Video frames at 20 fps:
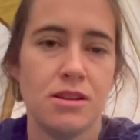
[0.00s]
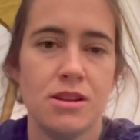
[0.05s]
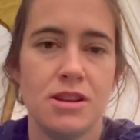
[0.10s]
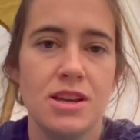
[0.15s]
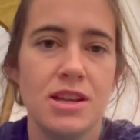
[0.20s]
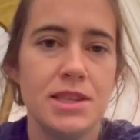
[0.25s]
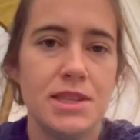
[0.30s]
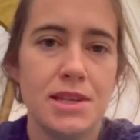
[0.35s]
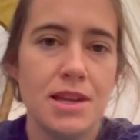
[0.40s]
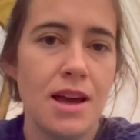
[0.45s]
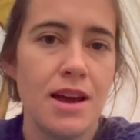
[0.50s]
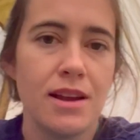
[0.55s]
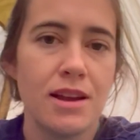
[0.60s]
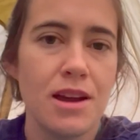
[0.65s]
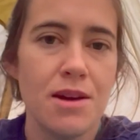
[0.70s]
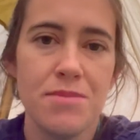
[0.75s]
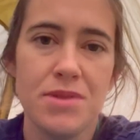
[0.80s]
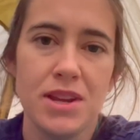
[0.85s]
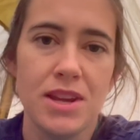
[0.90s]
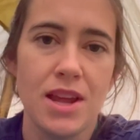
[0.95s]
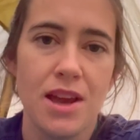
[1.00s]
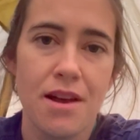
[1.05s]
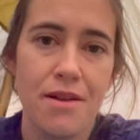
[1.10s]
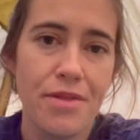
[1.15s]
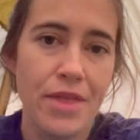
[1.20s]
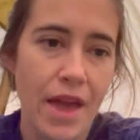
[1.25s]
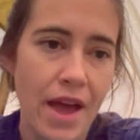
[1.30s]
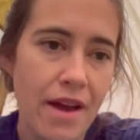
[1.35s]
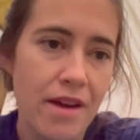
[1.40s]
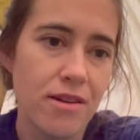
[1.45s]
it's not coming down
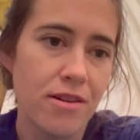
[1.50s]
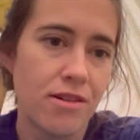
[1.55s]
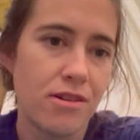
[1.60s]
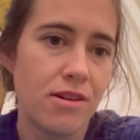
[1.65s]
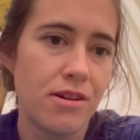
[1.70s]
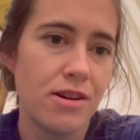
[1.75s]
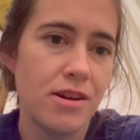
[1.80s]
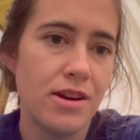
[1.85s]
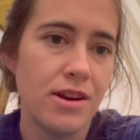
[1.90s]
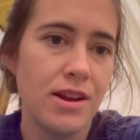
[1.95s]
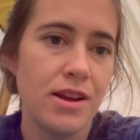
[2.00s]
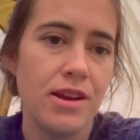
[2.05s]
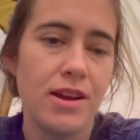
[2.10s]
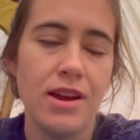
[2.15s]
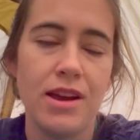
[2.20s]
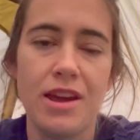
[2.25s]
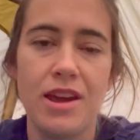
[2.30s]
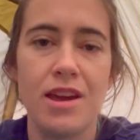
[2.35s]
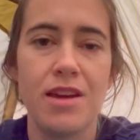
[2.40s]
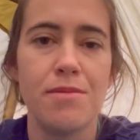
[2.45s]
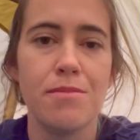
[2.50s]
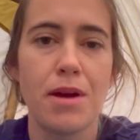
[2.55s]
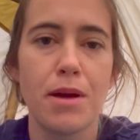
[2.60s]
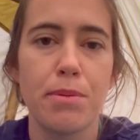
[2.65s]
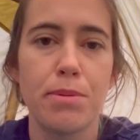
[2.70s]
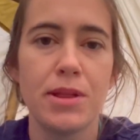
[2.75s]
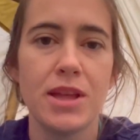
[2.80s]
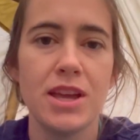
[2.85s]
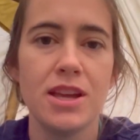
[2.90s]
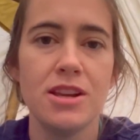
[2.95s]
that hard, and my
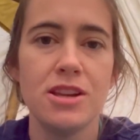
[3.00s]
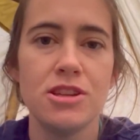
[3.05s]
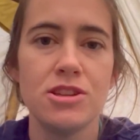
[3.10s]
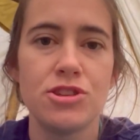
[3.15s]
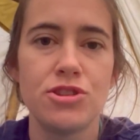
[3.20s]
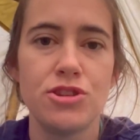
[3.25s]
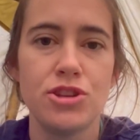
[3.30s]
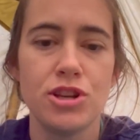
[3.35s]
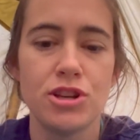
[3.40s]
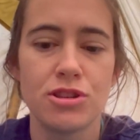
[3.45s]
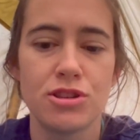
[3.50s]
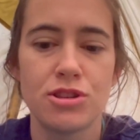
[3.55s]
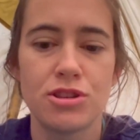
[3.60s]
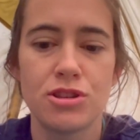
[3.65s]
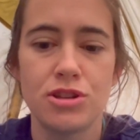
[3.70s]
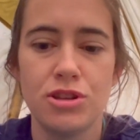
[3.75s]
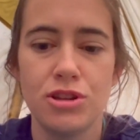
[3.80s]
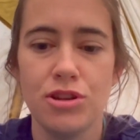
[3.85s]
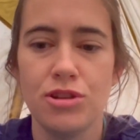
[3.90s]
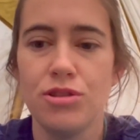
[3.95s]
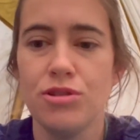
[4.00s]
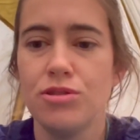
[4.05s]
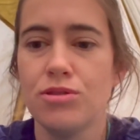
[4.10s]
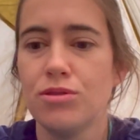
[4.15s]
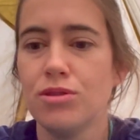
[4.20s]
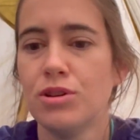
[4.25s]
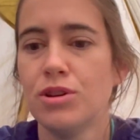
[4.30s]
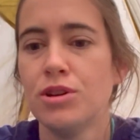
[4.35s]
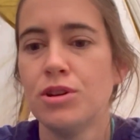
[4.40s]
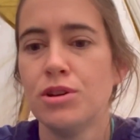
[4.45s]
plan is just to
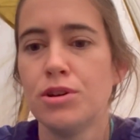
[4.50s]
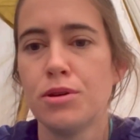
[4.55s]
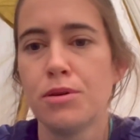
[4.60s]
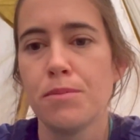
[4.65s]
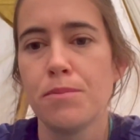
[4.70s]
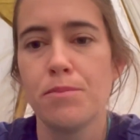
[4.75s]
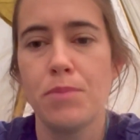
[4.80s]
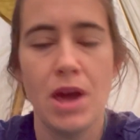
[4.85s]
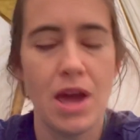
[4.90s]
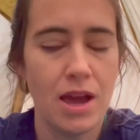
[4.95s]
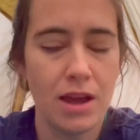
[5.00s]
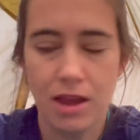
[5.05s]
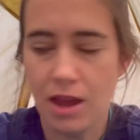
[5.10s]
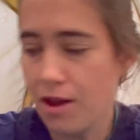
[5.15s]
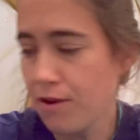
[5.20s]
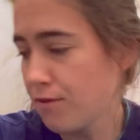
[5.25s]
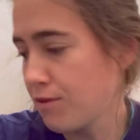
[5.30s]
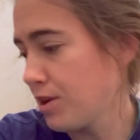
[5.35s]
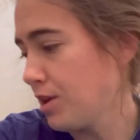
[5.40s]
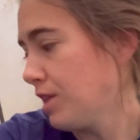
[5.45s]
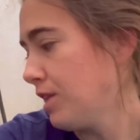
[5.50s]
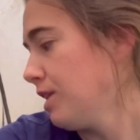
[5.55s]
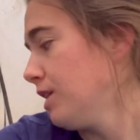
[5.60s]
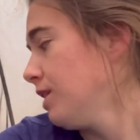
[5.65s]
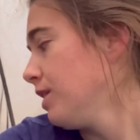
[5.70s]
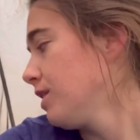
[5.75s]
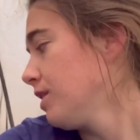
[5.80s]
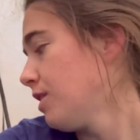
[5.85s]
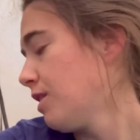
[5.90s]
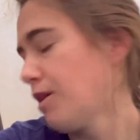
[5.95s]
pack
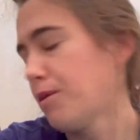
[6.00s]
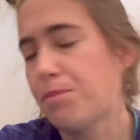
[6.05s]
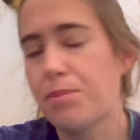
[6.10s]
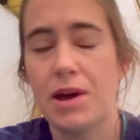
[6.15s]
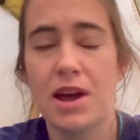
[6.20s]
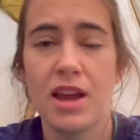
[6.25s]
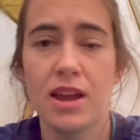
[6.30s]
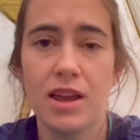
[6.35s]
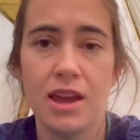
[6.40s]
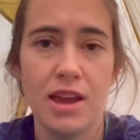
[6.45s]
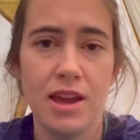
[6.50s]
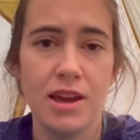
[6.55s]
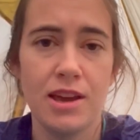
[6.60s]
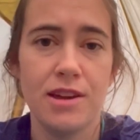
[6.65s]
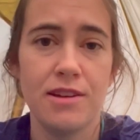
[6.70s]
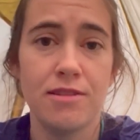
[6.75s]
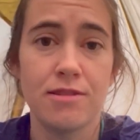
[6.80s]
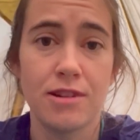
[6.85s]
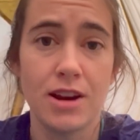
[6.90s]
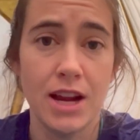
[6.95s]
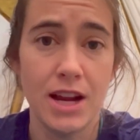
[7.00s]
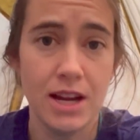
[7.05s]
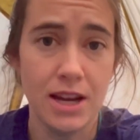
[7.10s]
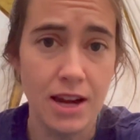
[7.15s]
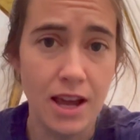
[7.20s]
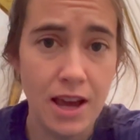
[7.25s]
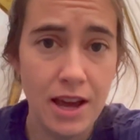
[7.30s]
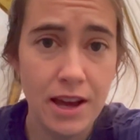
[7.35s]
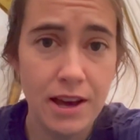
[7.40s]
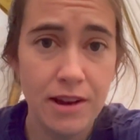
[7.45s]
everything up I can right
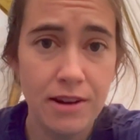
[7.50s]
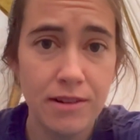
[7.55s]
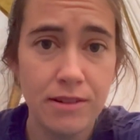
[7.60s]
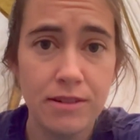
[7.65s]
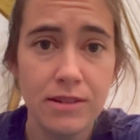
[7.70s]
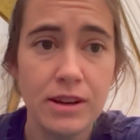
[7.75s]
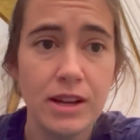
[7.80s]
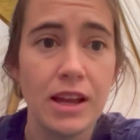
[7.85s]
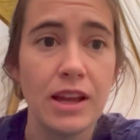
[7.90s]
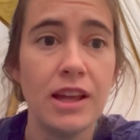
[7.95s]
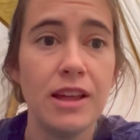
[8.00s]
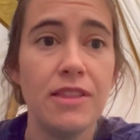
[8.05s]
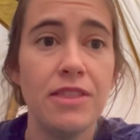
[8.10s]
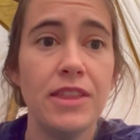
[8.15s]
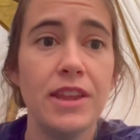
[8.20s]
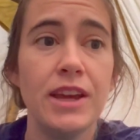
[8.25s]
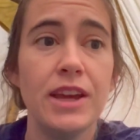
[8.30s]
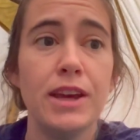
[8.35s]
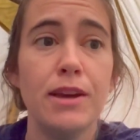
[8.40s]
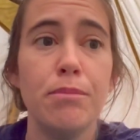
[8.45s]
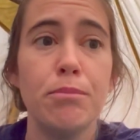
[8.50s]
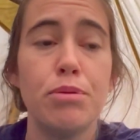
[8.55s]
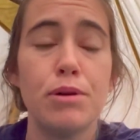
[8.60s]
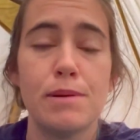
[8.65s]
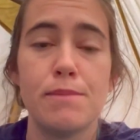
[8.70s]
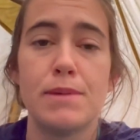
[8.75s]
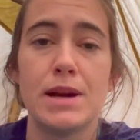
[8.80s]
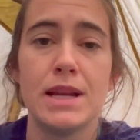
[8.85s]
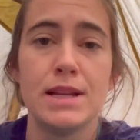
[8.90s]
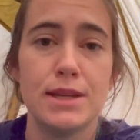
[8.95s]
now and then put
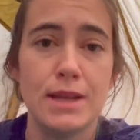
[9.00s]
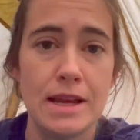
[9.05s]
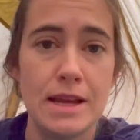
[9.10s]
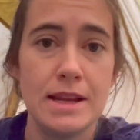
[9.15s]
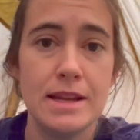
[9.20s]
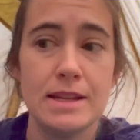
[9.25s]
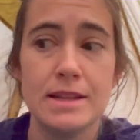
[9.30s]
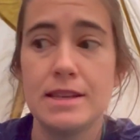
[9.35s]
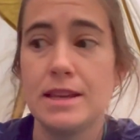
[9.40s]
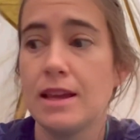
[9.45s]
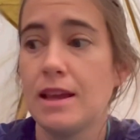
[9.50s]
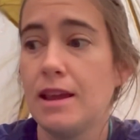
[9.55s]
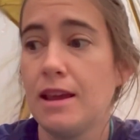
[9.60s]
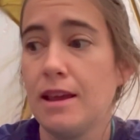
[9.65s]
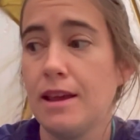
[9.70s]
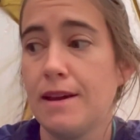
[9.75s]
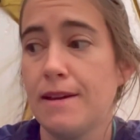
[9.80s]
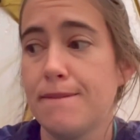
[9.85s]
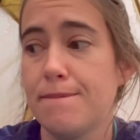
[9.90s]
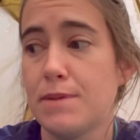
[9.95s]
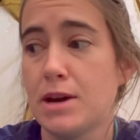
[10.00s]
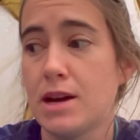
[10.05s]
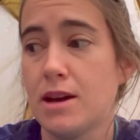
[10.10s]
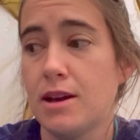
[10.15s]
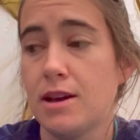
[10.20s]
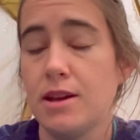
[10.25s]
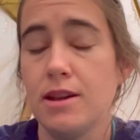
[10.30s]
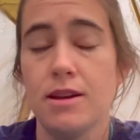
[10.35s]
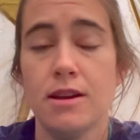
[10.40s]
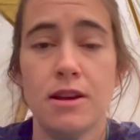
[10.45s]
my tent and
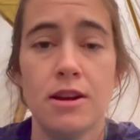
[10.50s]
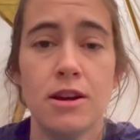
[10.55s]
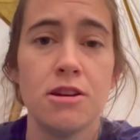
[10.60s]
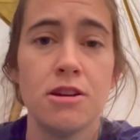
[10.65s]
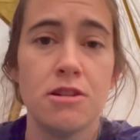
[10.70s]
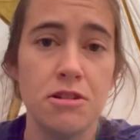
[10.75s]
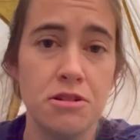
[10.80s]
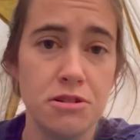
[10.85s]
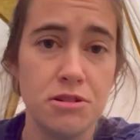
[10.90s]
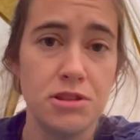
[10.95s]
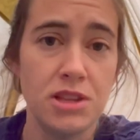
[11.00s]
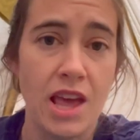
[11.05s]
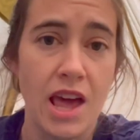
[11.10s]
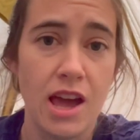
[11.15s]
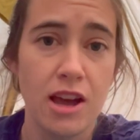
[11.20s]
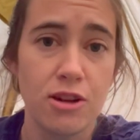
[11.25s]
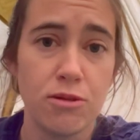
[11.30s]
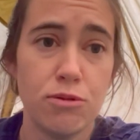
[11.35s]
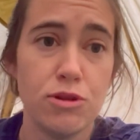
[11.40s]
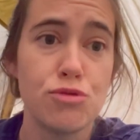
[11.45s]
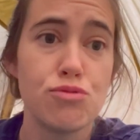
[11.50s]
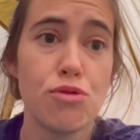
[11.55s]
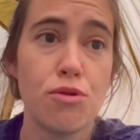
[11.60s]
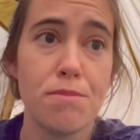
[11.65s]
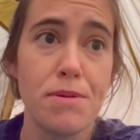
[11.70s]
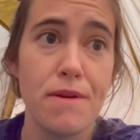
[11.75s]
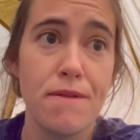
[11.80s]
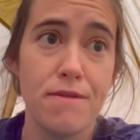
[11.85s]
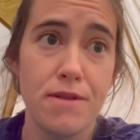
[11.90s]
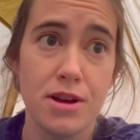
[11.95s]
my sack, which will
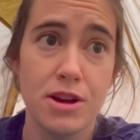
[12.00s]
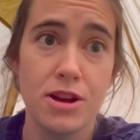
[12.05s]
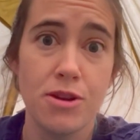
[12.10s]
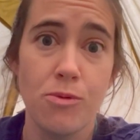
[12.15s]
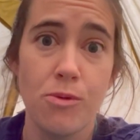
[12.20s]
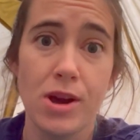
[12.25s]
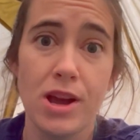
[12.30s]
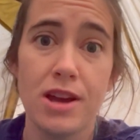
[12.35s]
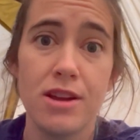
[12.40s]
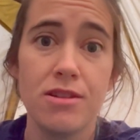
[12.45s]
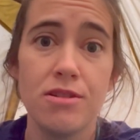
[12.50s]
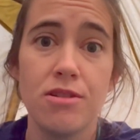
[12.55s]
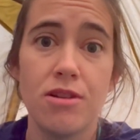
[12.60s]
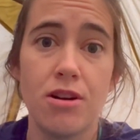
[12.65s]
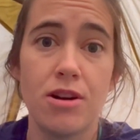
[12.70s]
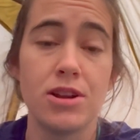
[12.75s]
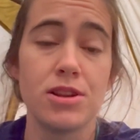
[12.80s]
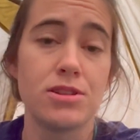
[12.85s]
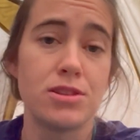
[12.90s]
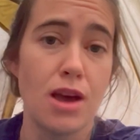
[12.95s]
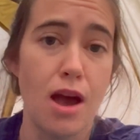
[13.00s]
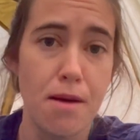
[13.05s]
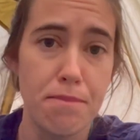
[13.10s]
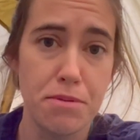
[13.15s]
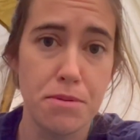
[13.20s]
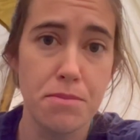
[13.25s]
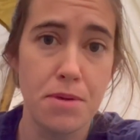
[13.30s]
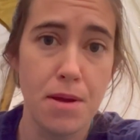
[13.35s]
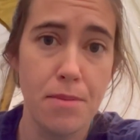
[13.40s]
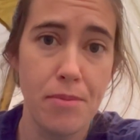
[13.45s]
be very wet, on top of
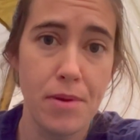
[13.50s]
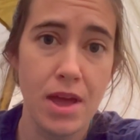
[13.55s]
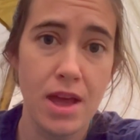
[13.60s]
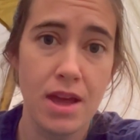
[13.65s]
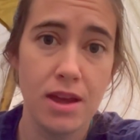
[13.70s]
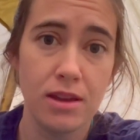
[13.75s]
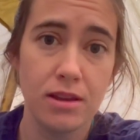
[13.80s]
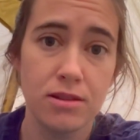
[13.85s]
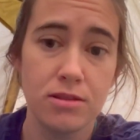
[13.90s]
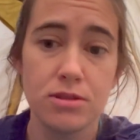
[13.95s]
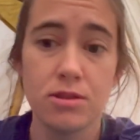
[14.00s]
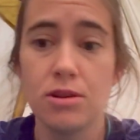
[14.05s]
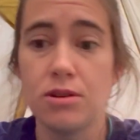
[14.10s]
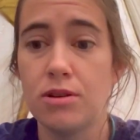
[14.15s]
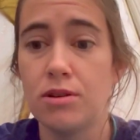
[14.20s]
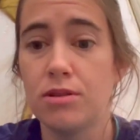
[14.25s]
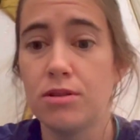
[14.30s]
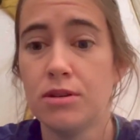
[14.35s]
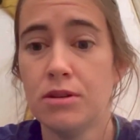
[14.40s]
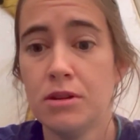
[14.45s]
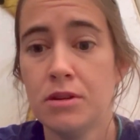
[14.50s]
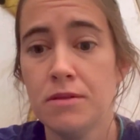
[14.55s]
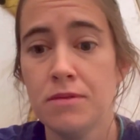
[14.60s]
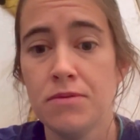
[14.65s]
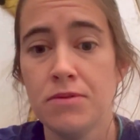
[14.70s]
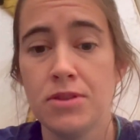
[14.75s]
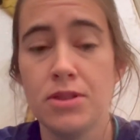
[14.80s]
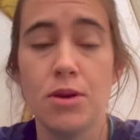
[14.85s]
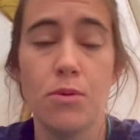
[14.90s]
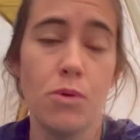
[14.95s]
my bag, so
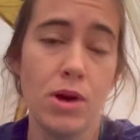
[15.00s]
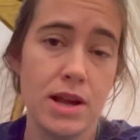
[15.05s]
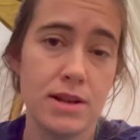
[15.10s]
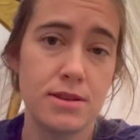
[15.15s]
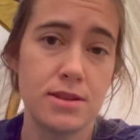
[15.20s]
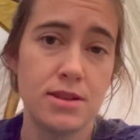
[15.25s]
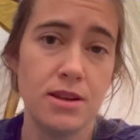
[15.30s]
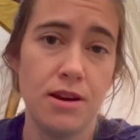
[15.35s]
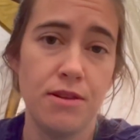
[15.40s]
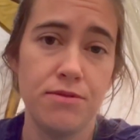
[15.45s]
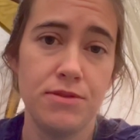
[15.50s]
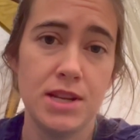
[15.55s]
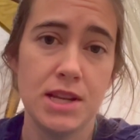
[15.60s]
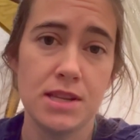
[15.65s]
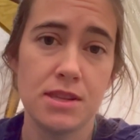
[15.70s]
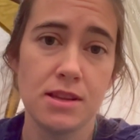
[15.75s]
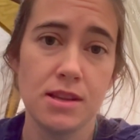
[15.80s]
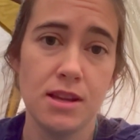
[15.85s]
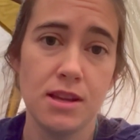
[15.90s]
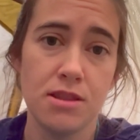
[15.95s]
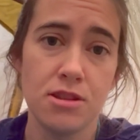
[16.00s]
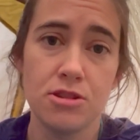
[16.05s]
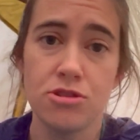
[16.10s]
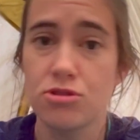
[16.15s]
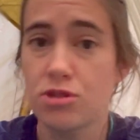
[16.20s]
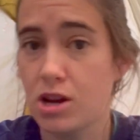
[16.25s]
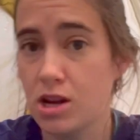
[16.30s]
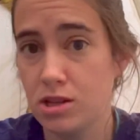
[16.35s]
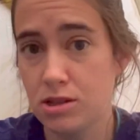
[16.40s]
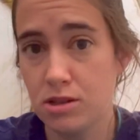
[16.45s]
the wet stuff doesn't get the
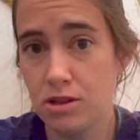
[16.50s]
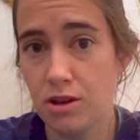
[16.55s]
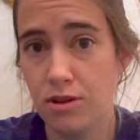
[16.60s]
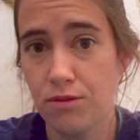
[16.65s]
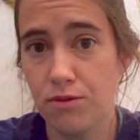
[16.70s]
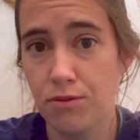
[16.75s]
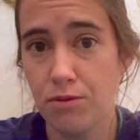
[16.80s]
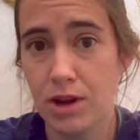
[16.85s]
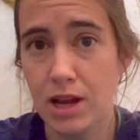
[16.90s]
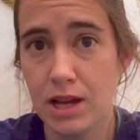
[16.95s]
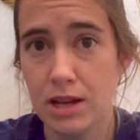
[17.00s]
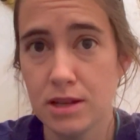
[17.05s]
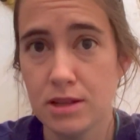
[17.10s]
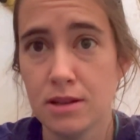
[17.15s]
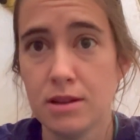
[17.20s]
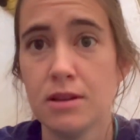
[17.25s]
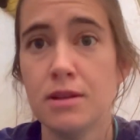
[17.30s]
dry stuff wet.